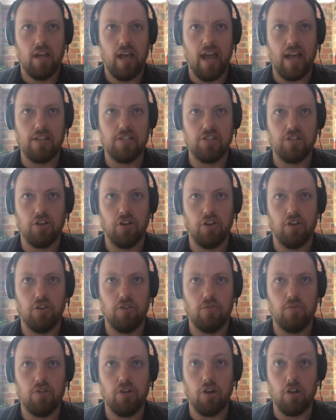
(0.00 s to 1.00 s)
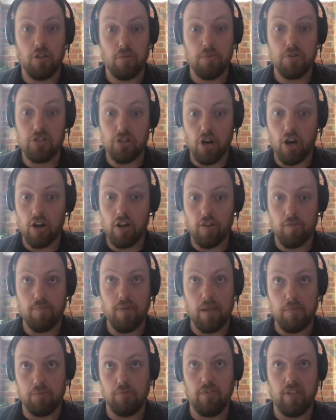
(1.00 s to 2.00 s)
And so, you know, the majority of
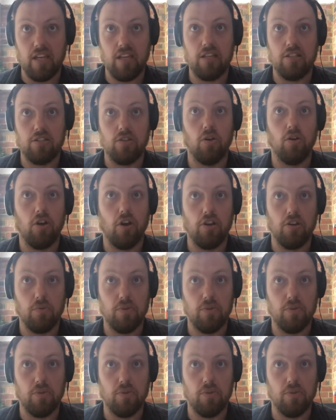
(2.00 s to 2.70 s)
people think it's not going